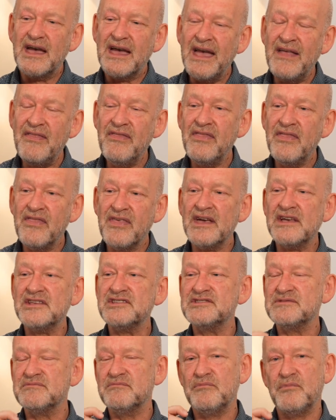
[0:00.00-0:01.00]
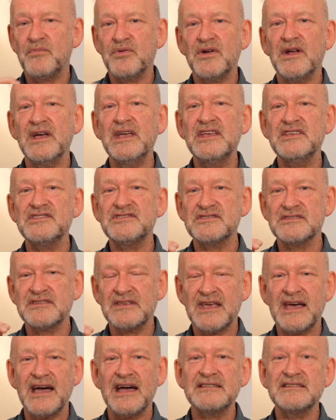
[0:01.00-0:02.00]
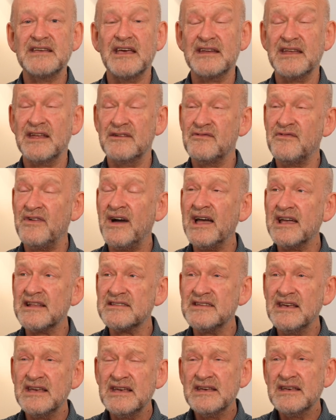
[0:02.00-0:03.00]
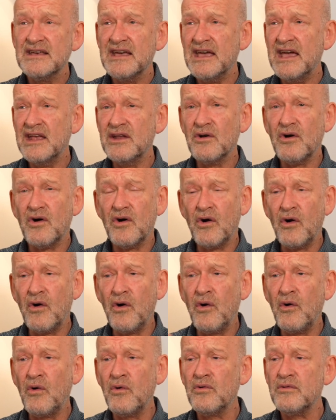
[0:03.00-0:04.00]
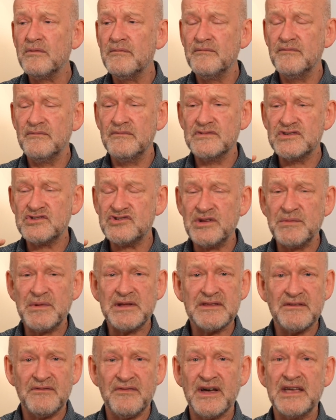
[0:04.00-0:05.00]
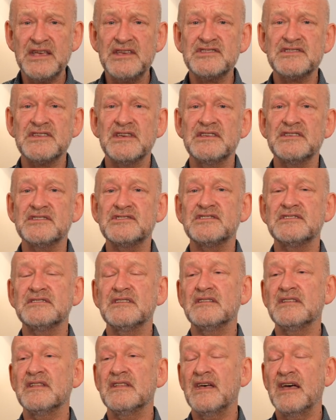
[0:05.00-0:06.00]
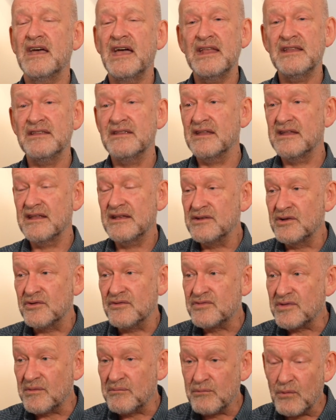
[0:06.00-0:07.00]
in this price category, in fact, in all streaming devices, from